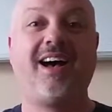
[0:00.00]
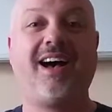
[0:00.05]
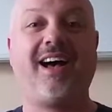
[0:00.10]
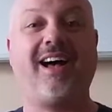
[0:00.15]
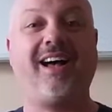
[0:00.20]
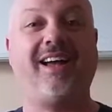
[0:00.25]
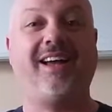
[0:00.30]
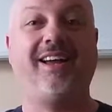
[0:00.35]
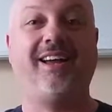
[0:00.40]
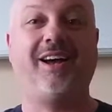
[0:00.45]

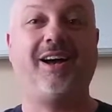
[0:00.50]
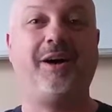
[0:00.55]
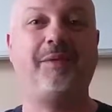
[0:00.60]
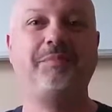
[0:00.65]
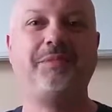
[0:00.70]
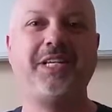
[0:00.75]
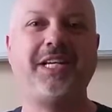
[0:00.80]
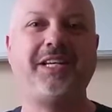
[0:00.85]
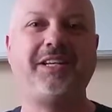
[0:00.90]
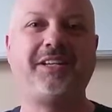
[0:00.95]
Hi,
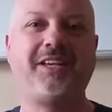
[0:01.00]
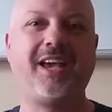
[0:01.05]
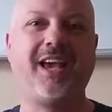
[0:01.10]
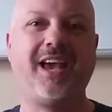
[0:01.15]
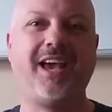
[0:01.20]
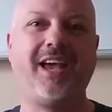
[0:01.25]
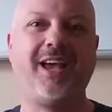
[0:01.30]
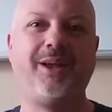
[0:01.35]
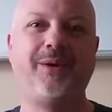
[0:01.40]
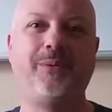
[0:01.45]
I'm Dean
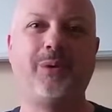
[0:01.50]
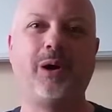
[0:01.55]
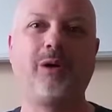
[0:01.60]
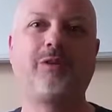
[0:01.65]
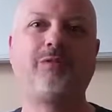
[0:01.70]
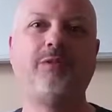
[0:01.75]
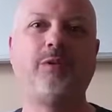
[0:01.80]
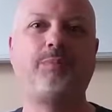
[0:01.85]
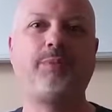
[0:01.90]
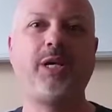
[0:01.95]
Kay.
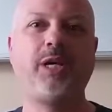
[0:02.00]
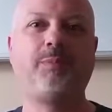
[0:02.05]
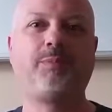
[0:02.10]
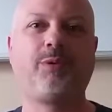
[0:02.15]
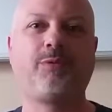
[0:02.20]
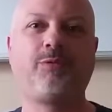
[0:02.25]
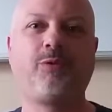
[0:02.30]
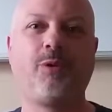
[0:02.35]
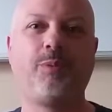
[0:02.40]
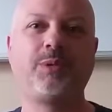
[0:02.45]
Welcome to Peak
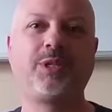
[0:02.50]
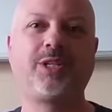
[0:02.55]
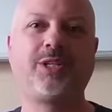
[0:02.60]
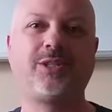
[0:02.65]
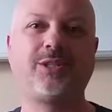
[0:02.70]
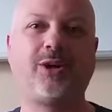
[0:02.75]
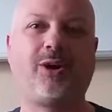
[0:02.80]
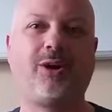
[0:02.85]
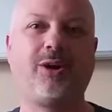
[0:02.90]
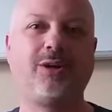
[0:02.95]
Performance
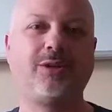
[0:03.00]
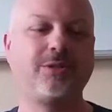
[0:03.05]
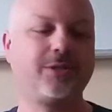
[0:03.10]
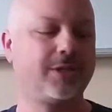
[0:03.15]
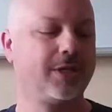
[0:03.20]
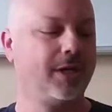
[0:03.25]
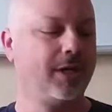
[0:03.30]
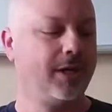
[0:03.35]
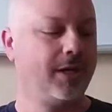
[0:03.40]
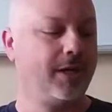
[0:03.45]

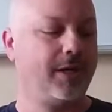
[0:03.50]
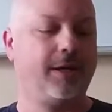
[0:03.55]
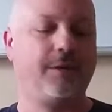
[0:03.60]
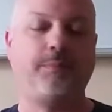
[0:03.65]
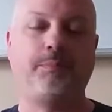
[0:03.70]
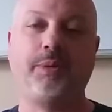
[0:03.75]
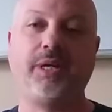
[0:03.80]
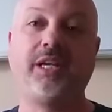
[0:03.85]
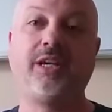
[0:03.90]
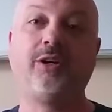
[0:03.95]
Guitar's
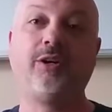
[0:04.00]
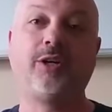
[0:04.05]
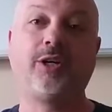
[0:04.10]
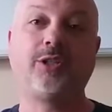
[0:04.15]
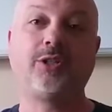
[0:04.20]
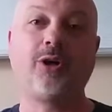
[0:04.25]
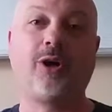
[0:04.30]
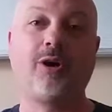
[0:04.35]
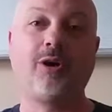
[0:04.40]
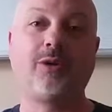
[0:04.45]
beginner
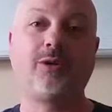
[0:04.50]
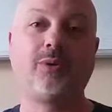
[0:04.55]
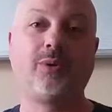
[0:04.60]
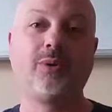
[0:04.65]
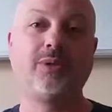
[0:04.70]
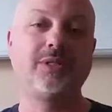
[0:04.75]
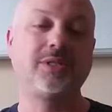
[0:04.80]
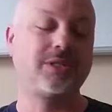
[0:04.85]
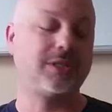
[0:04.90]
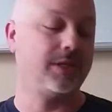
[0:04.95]
guitar
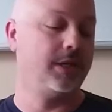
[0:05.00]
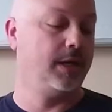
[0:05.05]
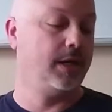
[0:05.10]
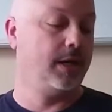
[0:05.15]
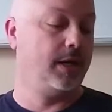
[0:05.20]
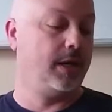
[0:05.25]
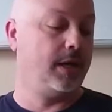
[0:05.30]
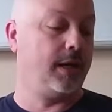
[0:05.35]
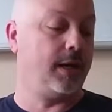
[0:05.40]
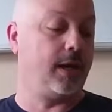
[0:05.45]
course.
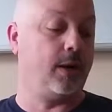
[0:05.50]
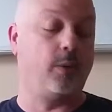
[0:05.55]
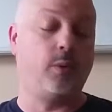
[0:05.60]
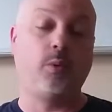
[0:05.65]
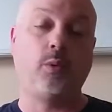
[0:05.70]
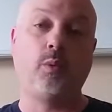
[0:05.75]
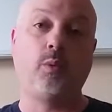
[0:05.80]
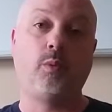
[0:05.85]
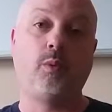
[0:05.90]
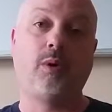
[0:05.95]

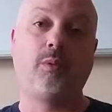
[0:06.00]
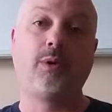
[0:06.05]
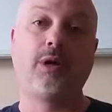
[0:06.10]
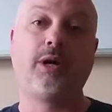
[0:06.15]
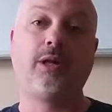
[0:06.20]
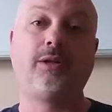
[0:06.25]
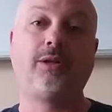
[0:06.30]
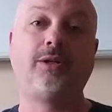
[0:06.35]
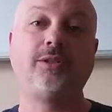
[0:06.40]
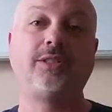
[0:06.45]
What we're
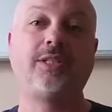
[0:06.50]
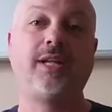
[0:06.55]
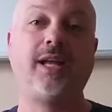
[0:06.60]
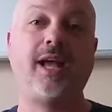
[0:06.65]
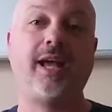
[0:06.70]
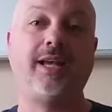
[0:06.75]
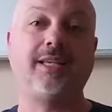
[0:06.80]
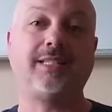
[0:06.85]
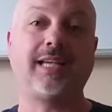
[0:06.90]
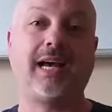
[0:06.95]
going to learn
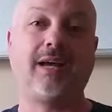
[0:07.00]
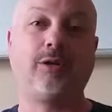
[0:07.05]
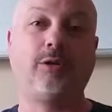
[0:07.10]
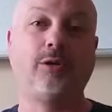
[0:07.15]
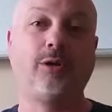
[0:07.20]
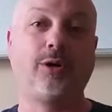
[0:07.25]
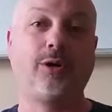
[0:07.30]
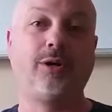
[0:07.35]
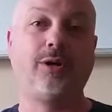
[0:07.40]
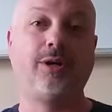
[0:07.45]
today is how to
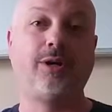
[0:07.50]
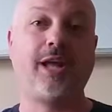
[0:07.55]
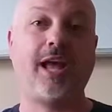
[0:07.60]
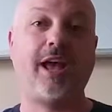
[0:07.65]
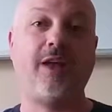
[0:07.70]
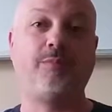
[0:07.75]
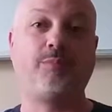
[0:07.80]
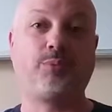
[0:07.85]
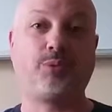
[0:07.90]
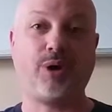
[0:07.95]
learn
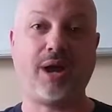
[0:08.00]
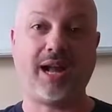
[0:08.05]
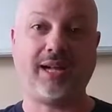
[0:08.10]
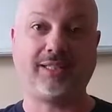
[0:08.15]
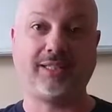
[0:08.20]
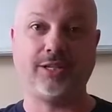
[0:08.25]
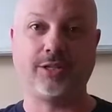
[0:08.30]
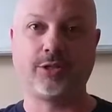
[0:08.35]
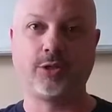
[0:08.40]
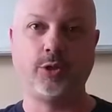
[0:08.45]
and
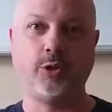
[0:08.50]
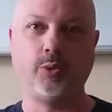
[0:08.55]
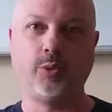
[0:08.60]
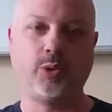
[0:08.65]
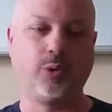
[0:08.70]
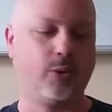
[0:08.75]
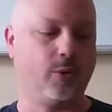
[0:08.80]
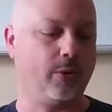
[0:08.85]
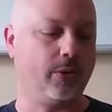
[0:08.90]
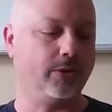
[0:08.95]
practice new
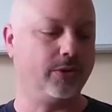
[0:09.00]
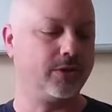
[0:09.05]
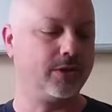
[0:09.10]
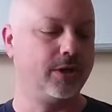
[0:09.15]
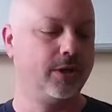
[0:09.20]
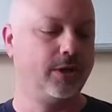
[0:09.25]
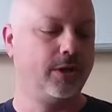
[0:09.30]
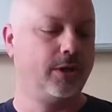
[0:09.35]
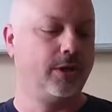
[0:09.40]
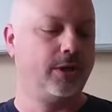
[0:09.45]
chords.
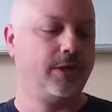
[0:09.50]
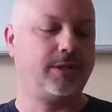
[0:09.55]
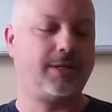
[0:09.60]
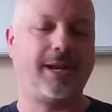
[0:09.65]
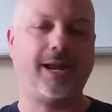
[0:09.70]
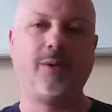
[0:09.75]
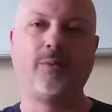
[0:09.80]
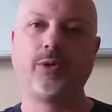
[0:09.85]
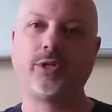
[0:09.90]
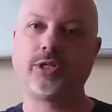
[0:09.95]

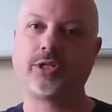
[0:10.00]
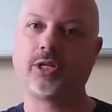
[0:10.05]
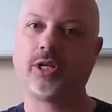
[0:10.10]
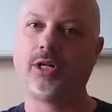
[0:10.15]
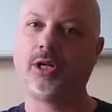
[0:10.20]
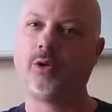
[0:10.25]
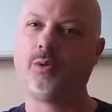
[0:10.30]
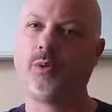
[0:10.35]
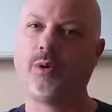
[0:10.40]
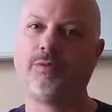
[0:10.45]
Today we're just
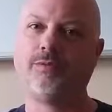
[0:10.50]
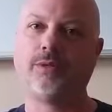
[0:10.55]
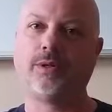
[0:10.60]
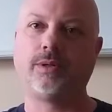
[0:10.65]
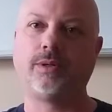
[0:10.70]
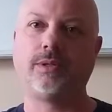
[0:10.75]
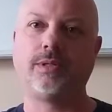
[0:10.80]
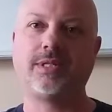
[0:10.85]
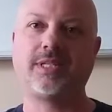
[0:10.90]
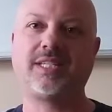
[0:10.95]
going to go
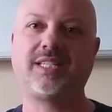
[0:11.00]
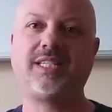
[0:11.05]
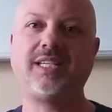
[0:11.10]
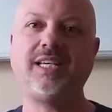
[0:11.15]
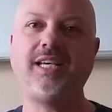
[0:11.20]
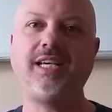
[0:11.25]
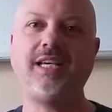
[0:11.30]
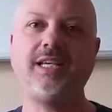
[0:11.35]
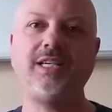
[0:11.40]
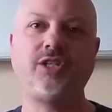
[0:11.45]
over
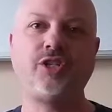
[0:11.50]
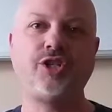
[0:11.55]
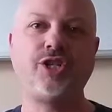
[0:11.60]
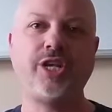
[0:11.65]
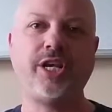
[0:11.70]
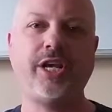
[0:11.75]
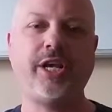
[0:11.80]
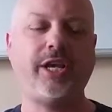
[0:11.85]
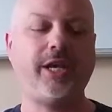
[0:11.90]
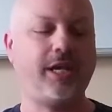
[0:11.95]
C,
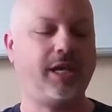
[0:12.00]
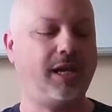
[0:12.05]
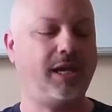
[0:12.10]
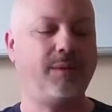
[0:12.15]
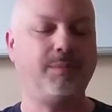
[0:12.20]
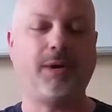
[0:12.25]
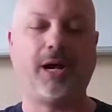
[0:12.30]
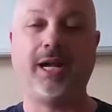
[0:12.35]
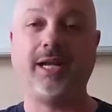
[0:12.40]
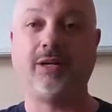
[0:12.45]
G,
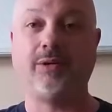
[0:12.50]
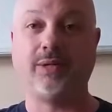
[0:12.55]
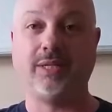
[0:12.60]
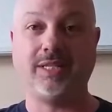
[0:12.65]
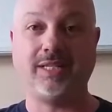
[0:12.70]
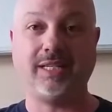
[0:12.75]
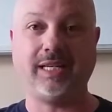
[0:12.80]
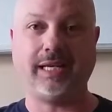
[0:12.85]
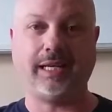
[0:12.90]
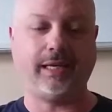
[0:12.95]
E minor,
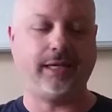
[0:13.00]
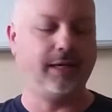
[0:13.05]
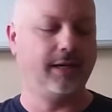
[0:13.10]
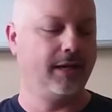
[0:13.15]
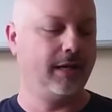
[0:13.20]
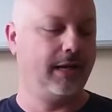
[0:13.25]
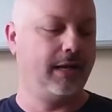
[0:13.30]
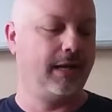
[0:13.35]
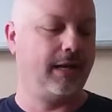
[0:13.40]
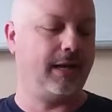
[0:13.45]
and
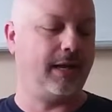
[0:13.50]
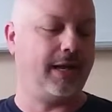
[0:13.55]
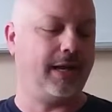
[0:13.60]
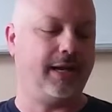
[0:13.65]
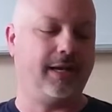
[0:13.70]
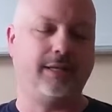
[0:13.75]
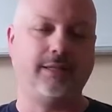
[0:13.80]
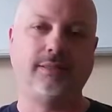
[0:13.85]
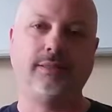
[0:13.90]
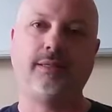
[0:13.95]
D.
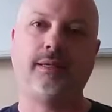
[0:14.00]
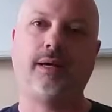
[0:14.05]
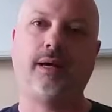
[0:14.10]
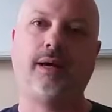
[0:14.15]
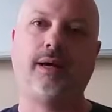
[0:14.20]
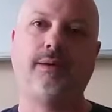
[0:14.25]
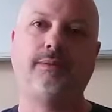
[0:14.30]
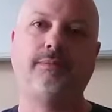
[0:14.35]
And